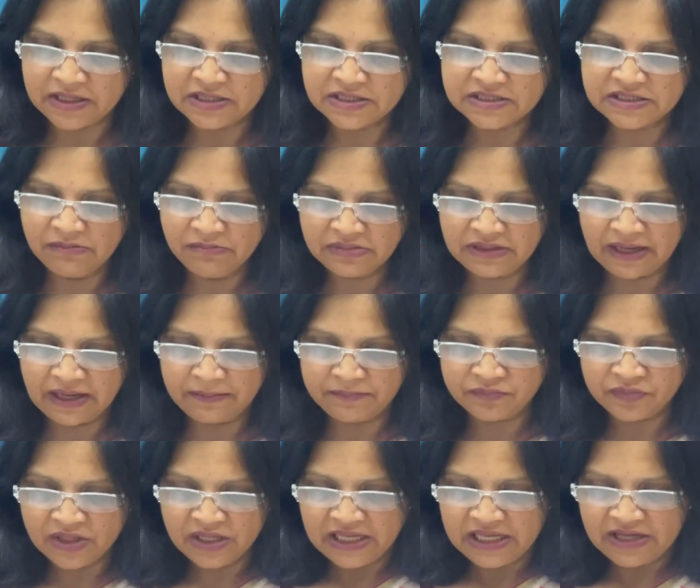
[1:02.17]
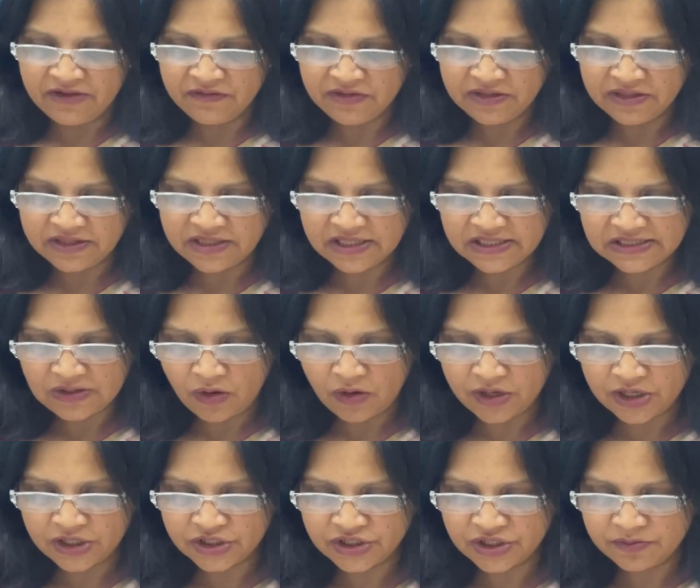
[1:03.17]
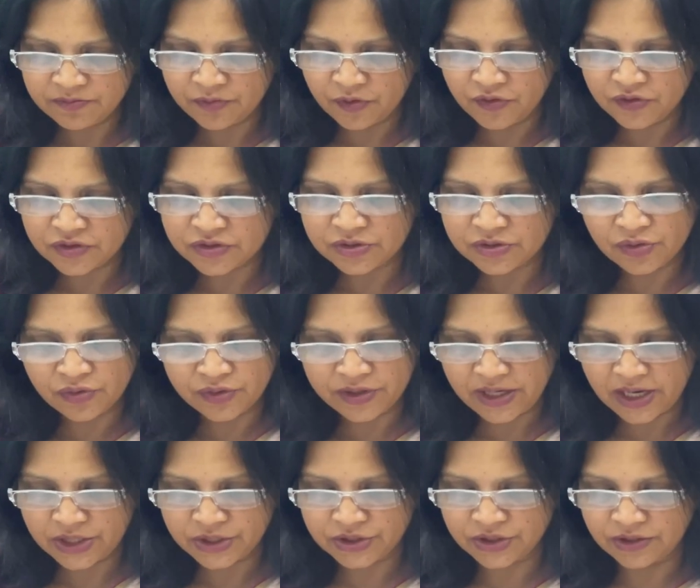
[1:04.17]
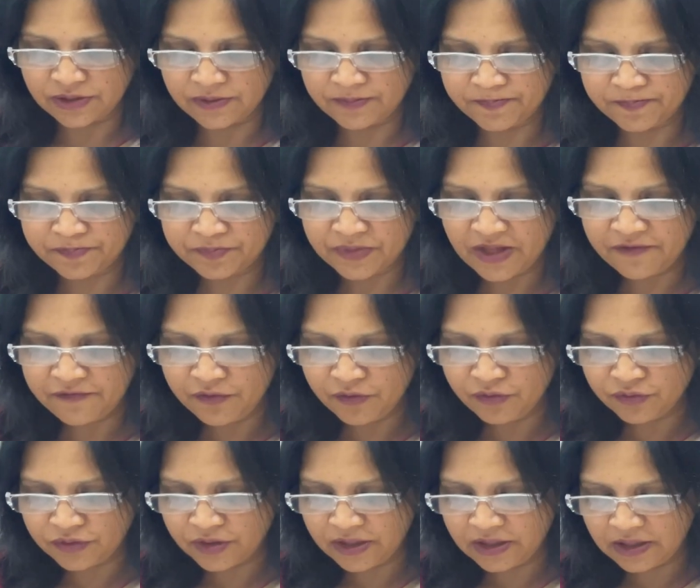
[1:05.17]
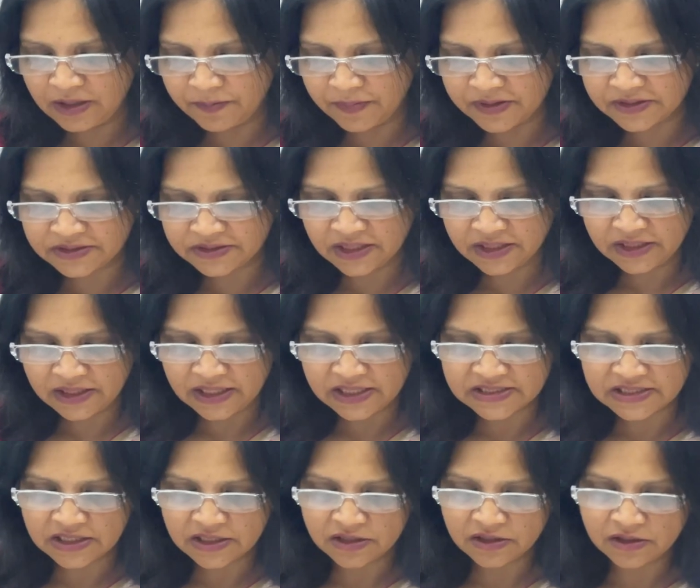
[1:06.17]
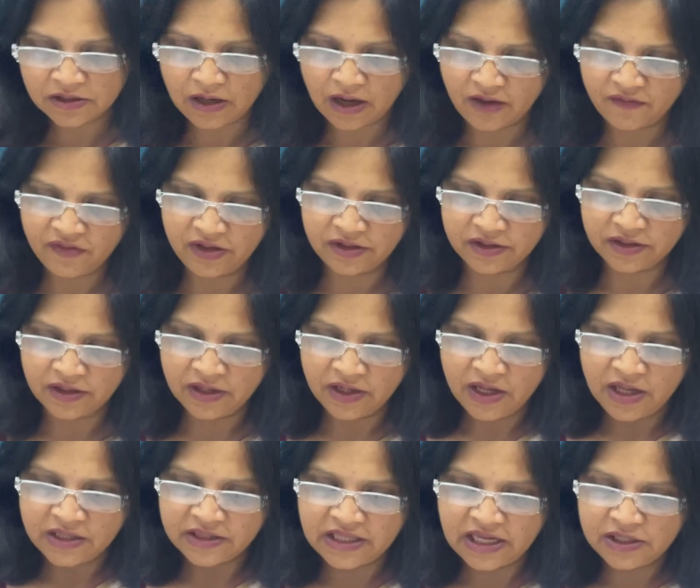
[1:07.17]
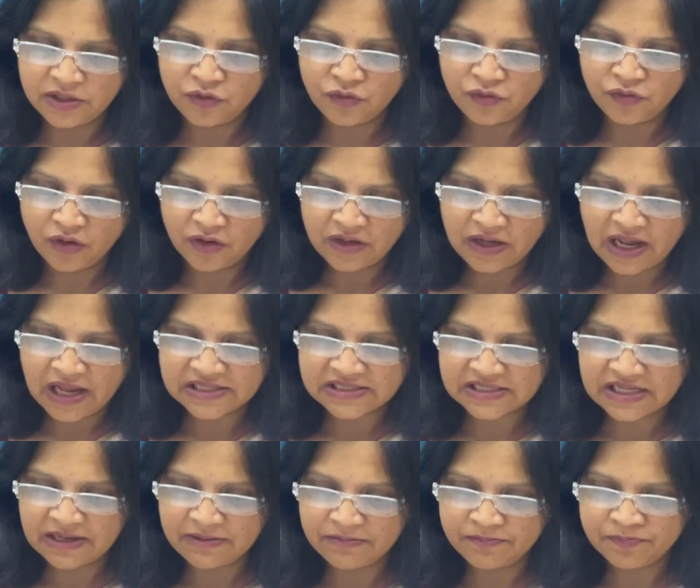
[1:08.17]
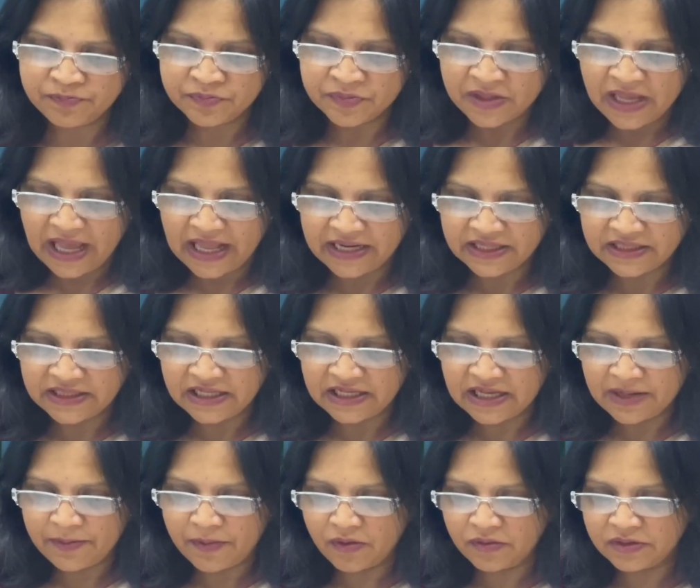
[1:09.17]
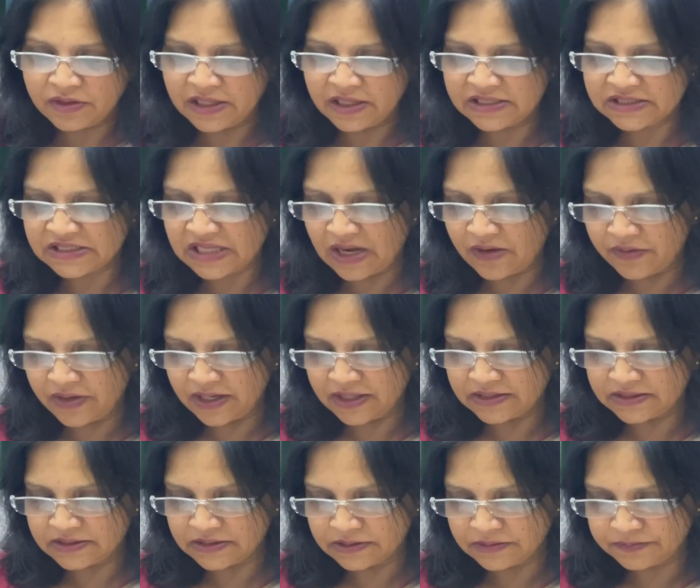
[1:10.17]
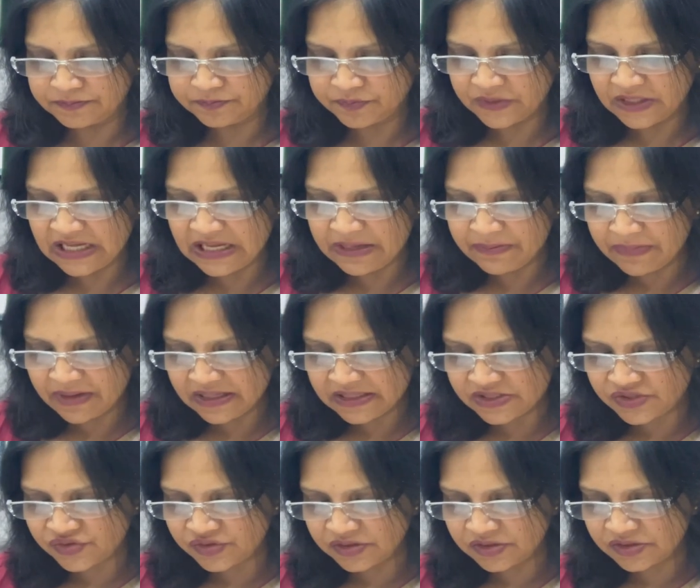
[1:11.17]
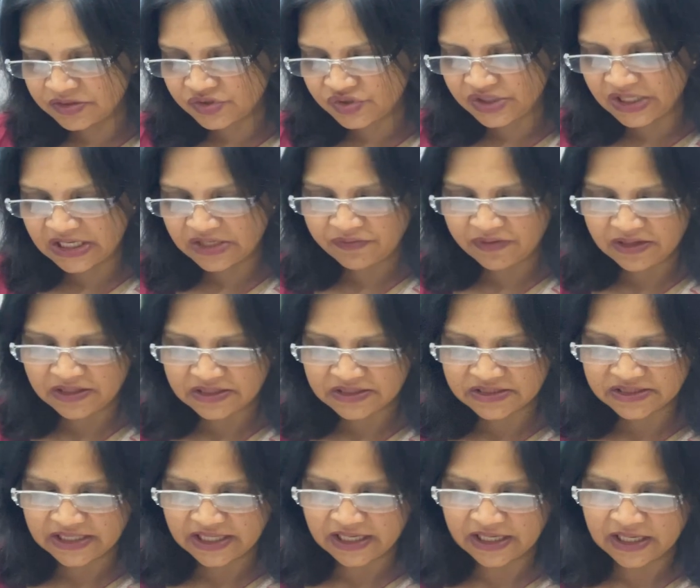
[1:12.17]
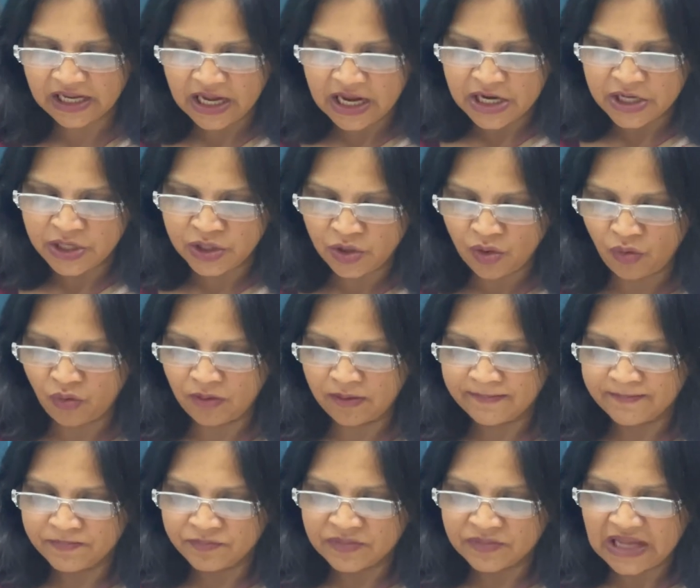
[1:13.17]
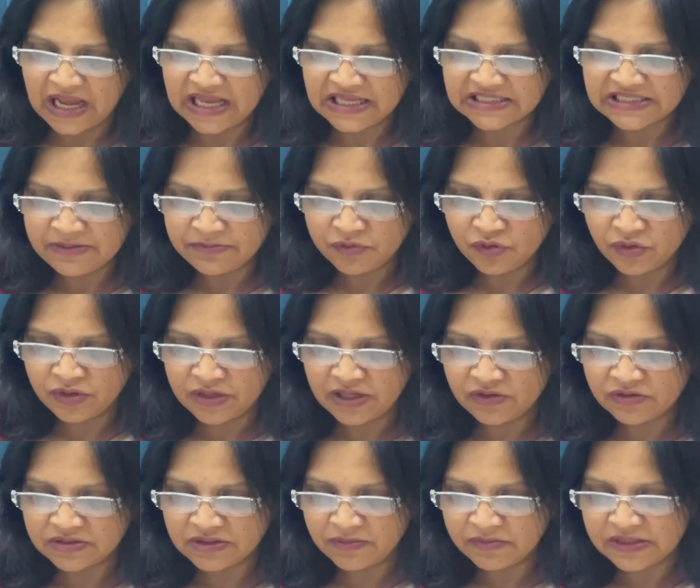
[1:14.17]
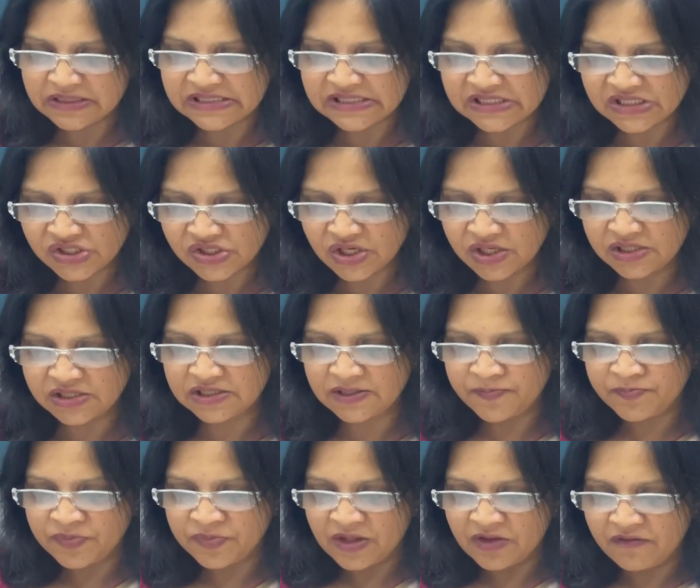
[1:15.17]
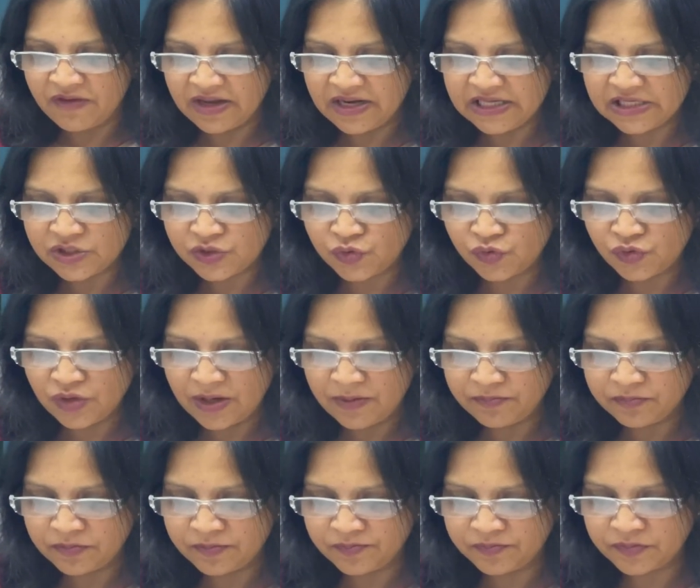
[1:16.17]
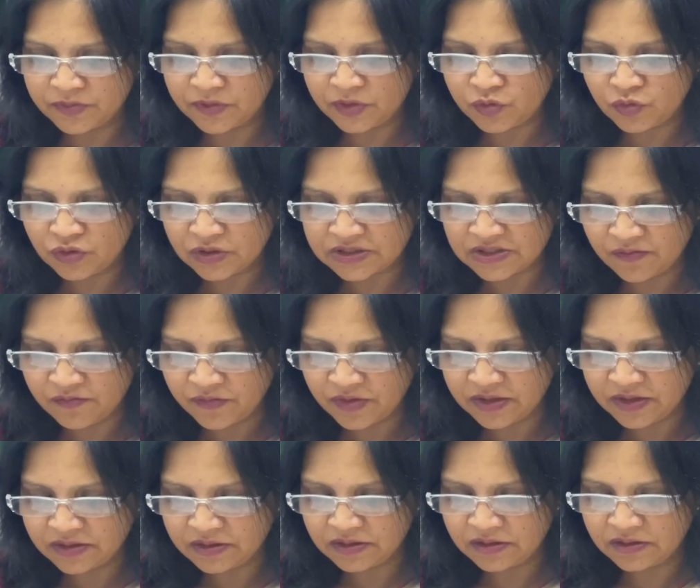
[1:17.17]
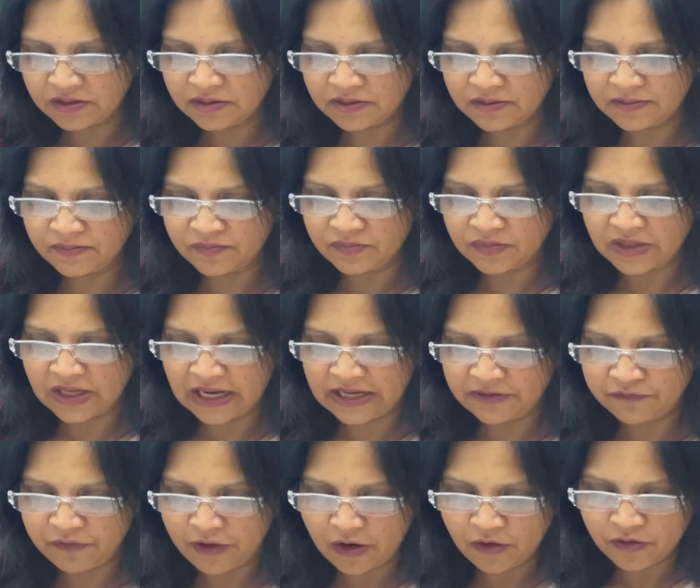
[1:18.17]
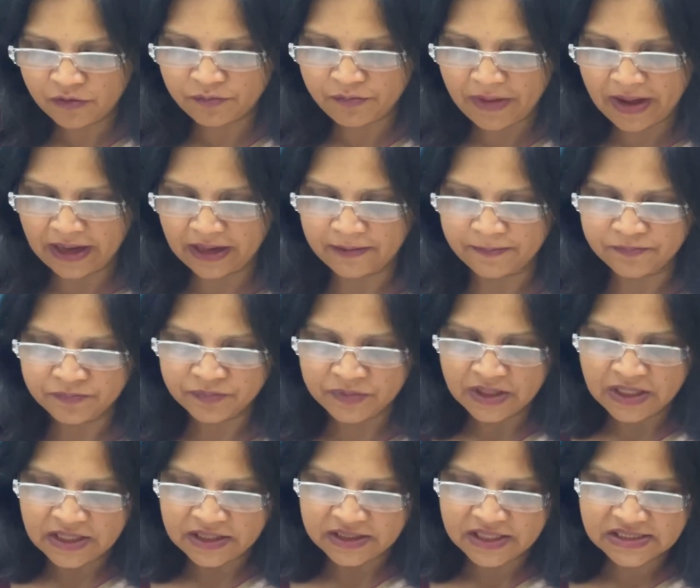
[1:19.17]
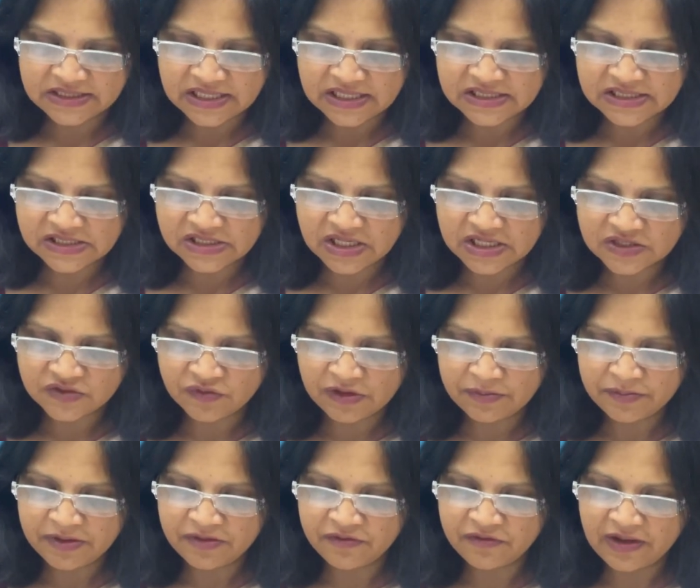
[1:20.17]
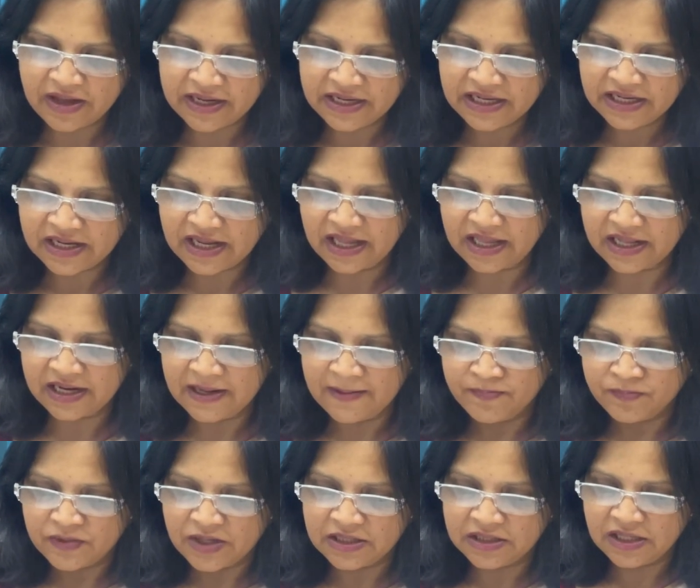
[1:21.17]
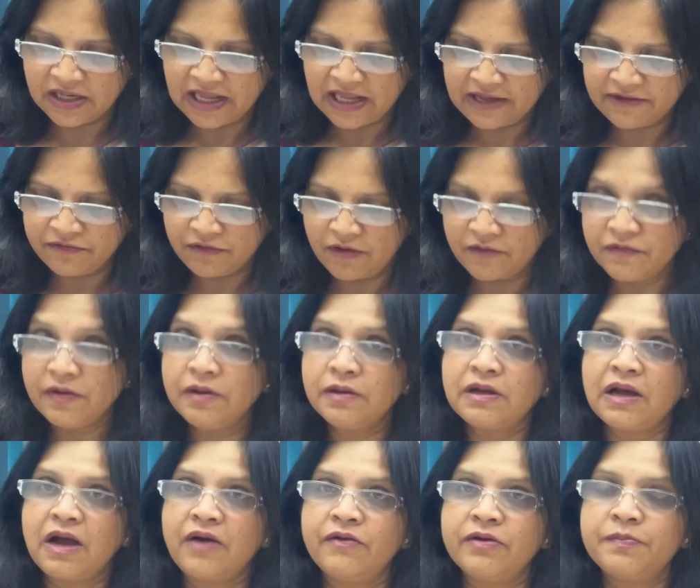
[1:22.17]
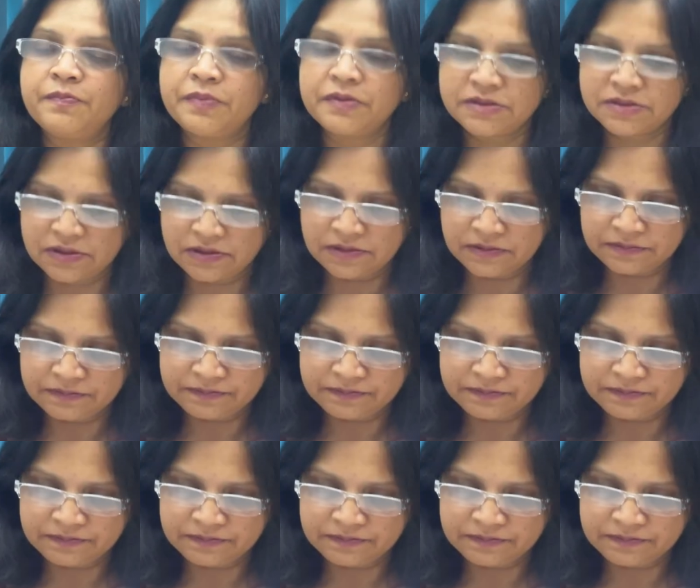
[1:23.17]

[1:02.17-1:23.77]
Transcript: Sometimes even this occasion produces no reaction. If you think a person is a coward, then do not ask him anything about his cowardice. He may straightway say no. Ask him to give some instance when he stood up to someone and fought back. This instance will be very rare in the life of a coward person.